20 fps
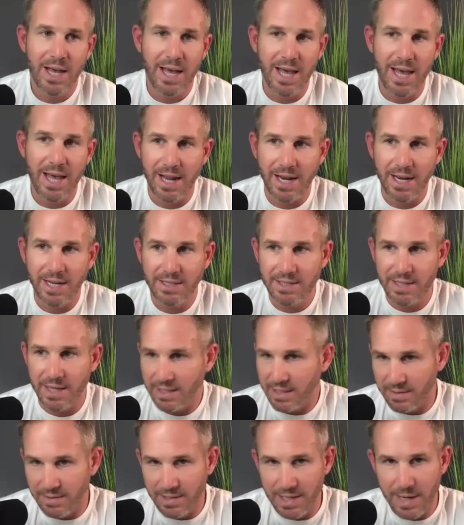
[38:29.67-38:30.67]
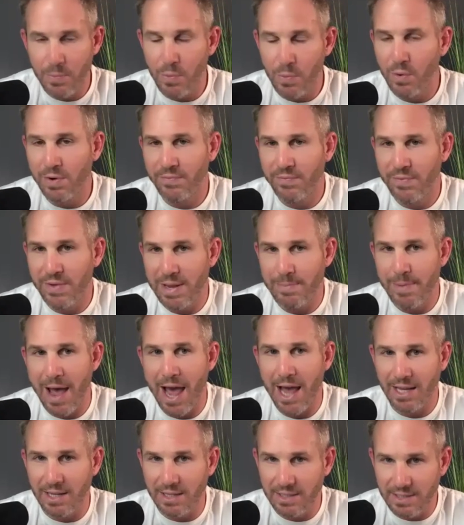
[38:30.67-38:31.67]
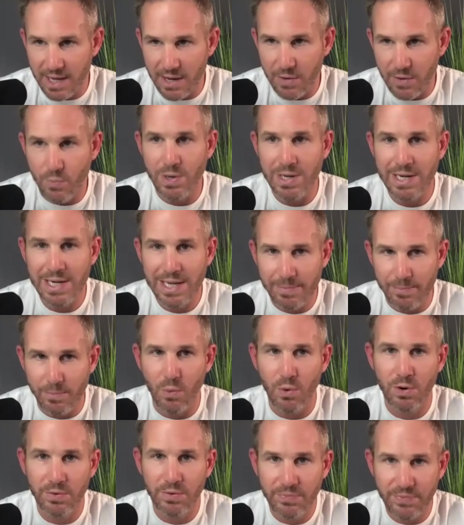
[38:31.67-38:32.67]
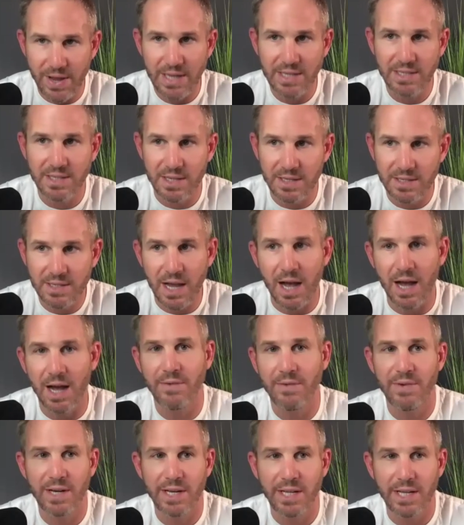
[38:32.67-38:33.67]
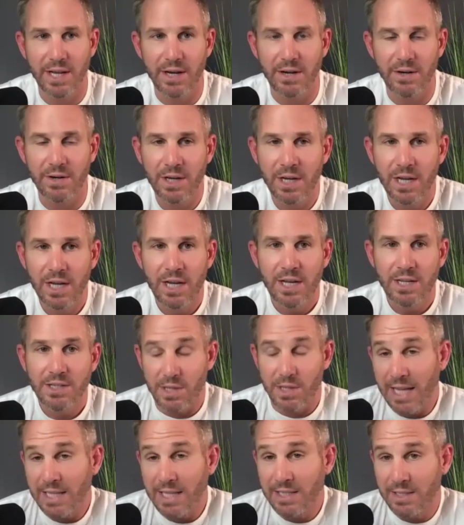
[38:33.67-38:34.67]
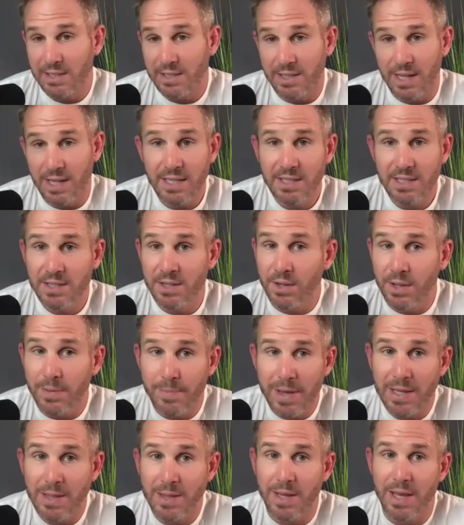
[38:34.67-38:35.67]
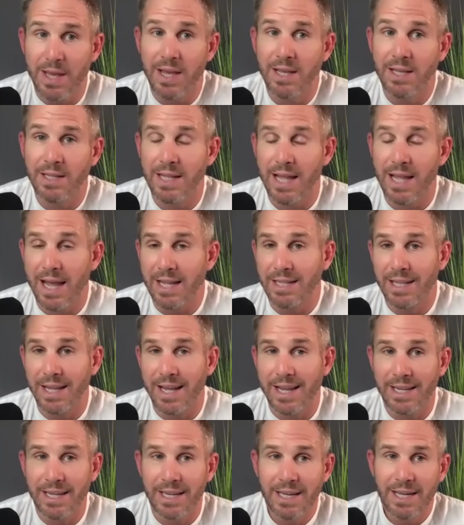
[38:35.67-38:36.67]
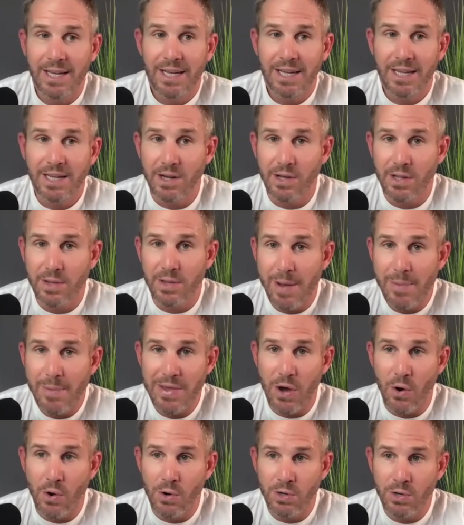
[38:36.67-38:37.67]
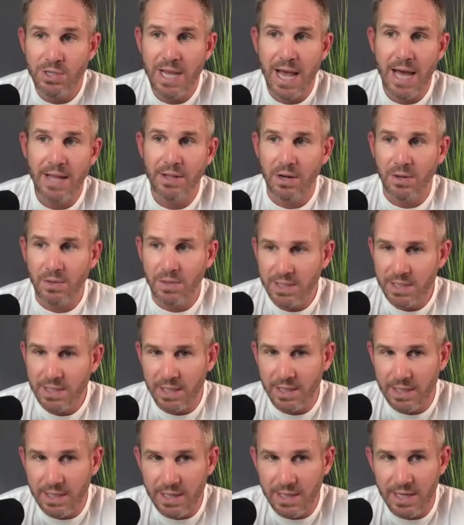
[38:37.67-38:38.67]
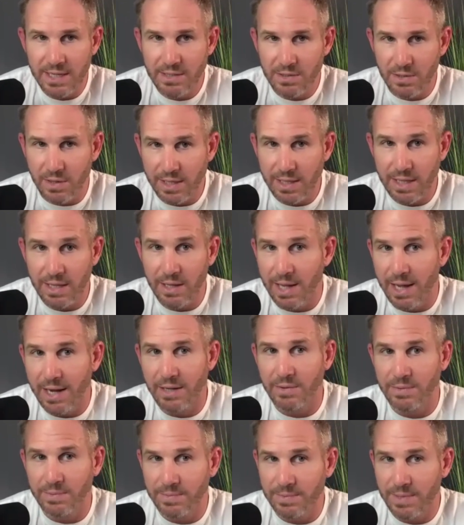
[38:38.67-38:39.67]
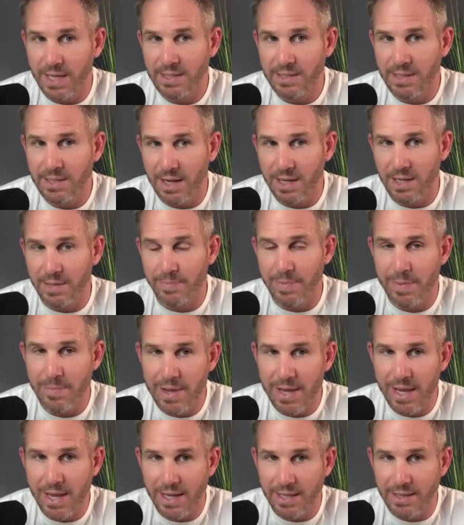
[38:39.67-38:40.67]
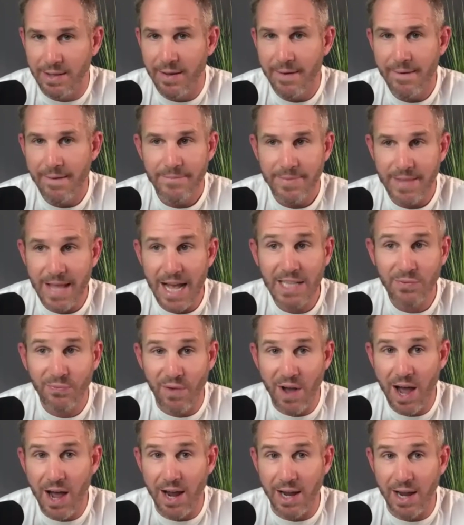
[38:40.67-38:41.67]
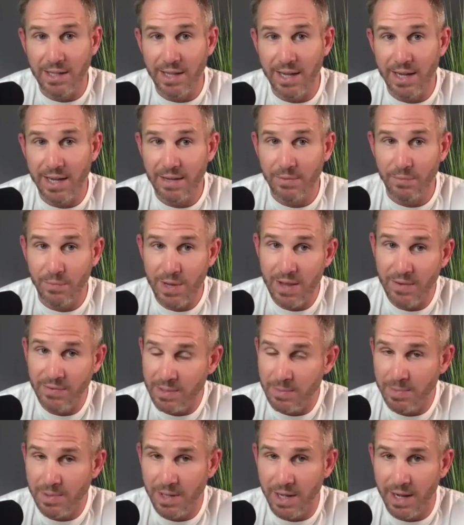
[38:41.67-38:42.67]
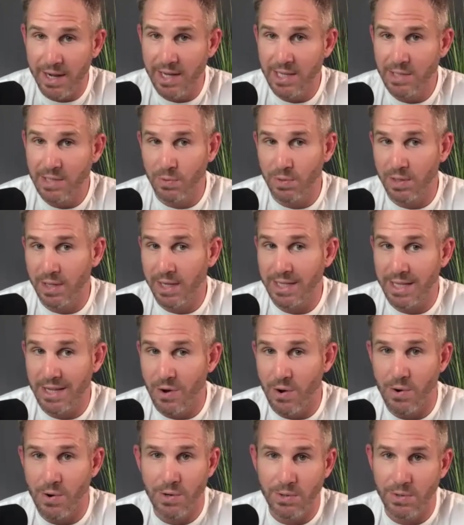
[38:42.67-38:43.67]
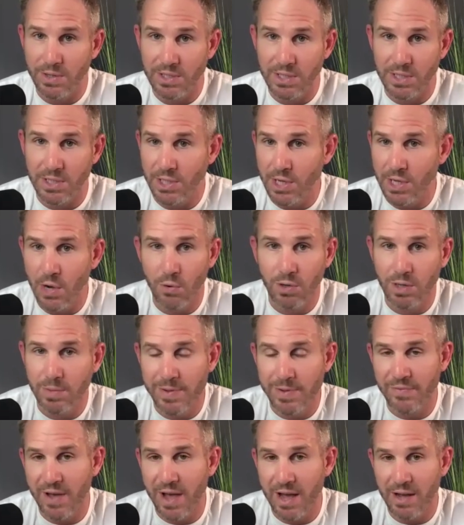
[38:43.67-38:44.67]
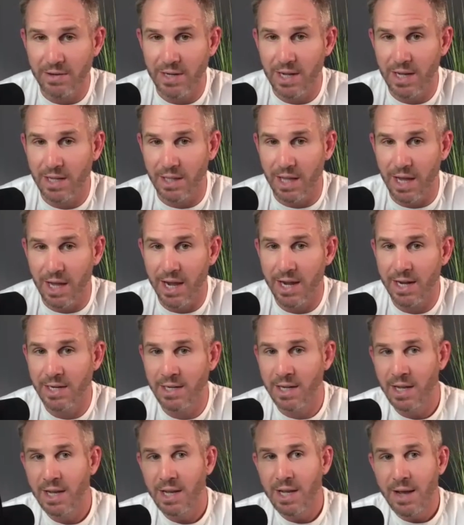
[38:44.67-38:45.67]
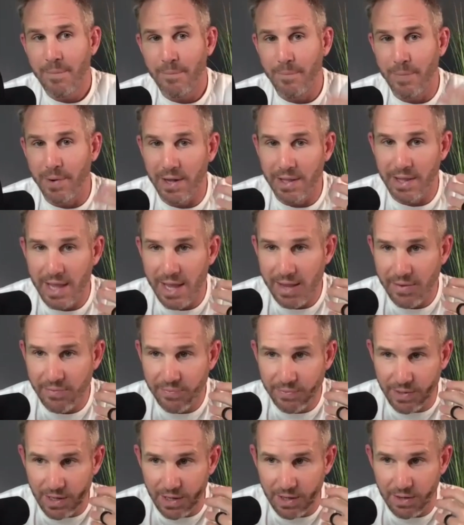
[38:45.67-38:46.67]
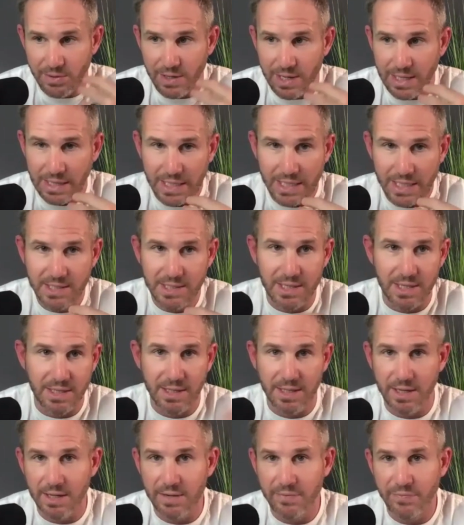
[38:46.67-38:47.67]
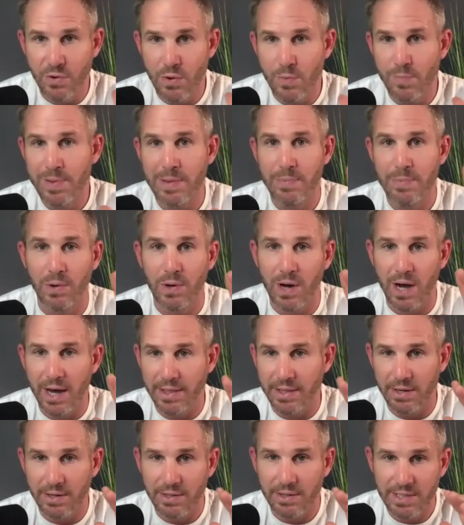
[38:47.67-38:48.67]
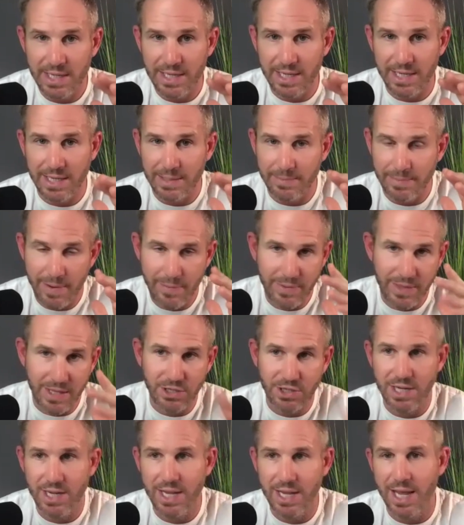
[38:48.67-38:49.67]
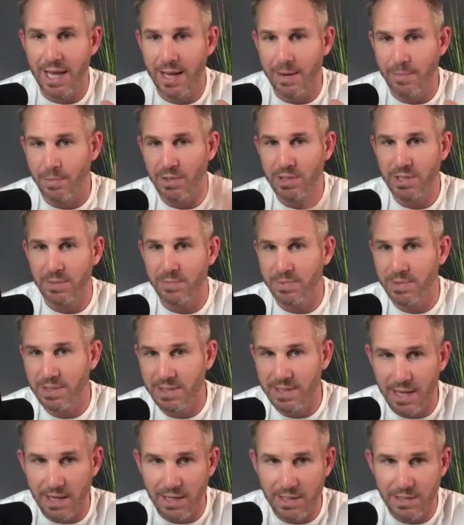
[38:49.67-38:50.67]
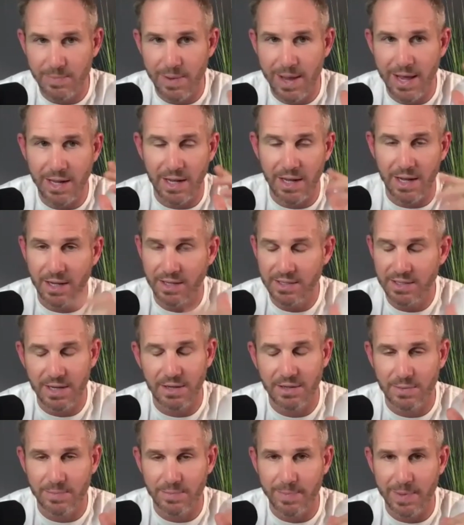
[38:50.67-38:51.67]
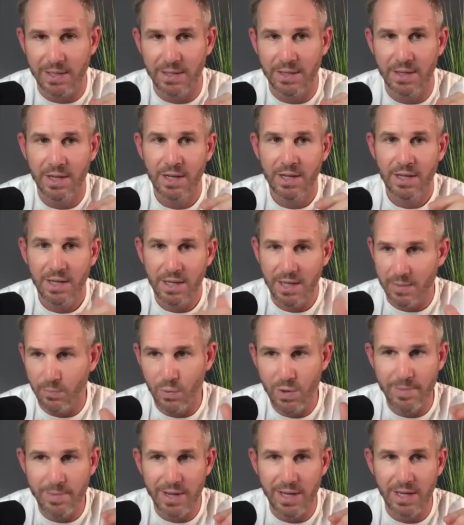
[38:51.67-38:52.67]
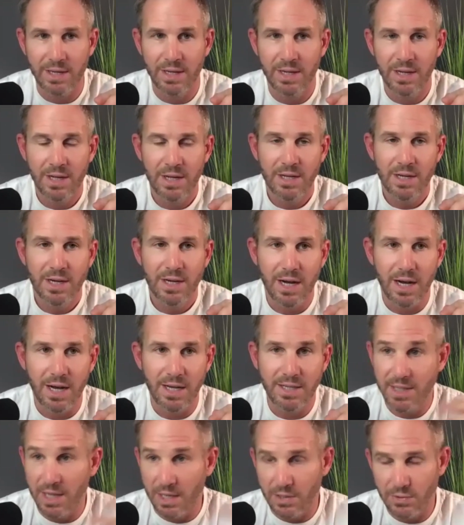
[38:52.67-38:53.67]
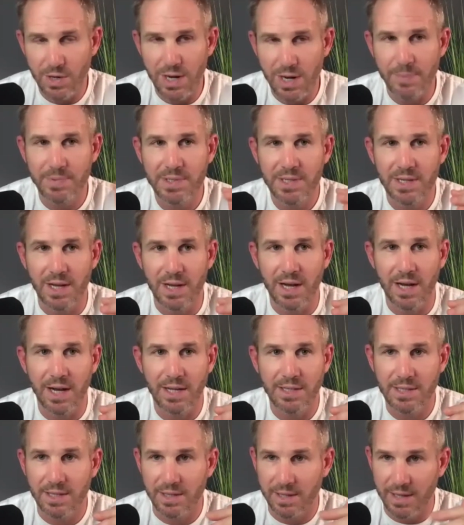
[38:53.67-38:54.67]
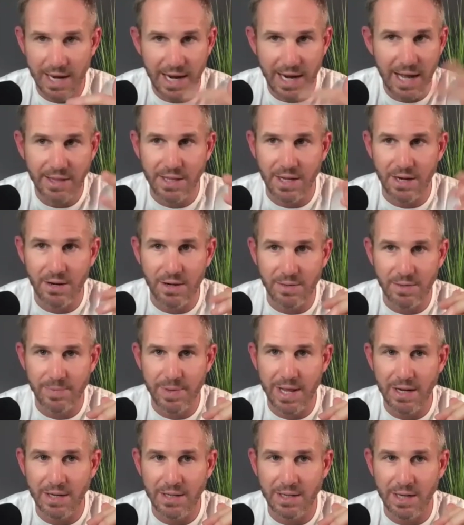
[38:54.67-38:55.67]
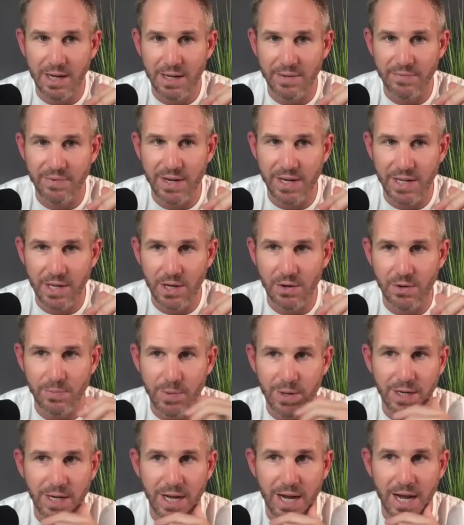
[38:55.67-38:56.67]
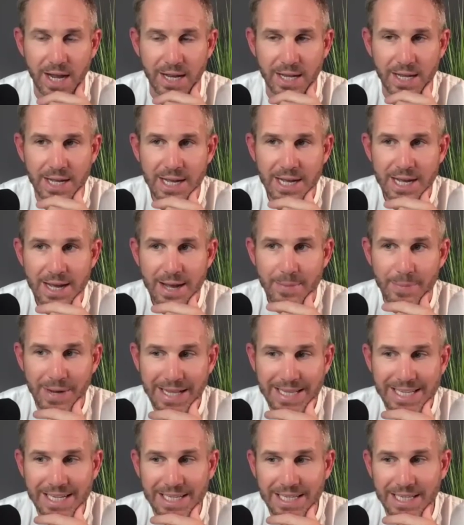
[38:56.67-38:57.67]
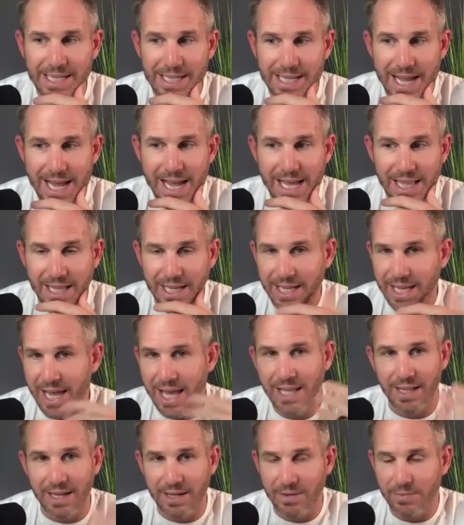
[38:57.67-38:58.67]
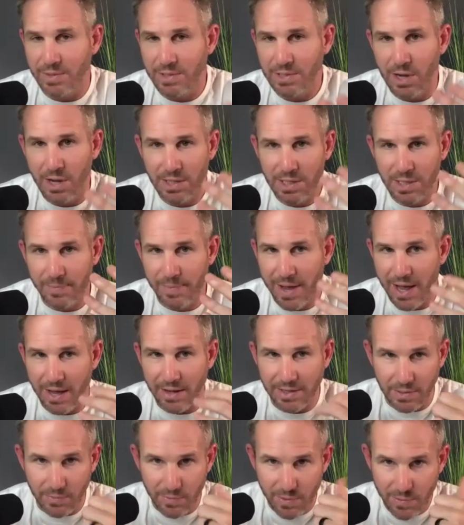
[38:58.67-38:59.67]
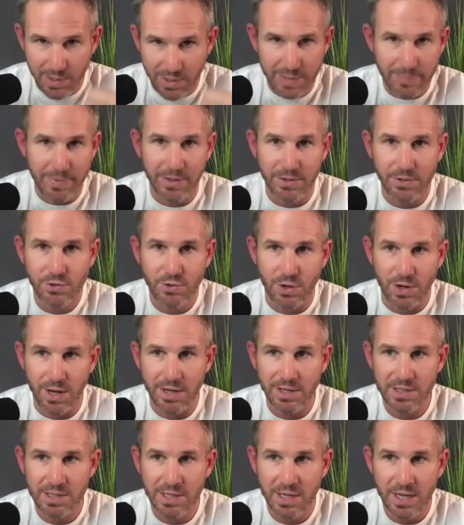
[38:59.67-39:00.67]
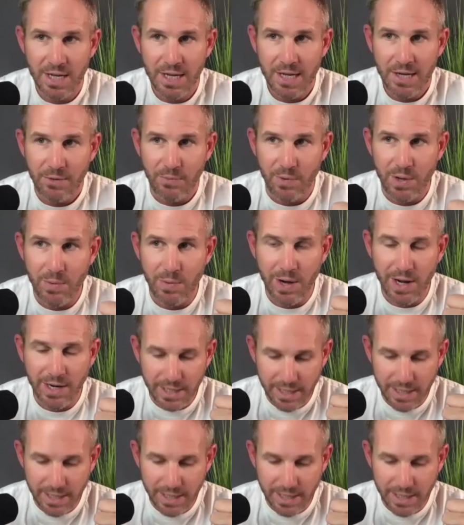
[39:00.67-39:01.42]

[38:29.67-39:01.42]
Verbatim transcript: And it's like the number one feedback is like, we need more faces on video. So that's, that's still the big thing. And like, you know, there might be owners out there listening to this or like, no, I don't, that's not going to be me. And that's fine. Like we have some clients where like the owner is nowhere to be found online but they've you know enlisted the few people on their team, maybe the GM or some of the salesmen, uh, salesmen and women, uh, sales reps, uh, to get out there and be on on video and whatnot. But at the end of the day, like yeah, like we talked about, you know, we want to build trust. We want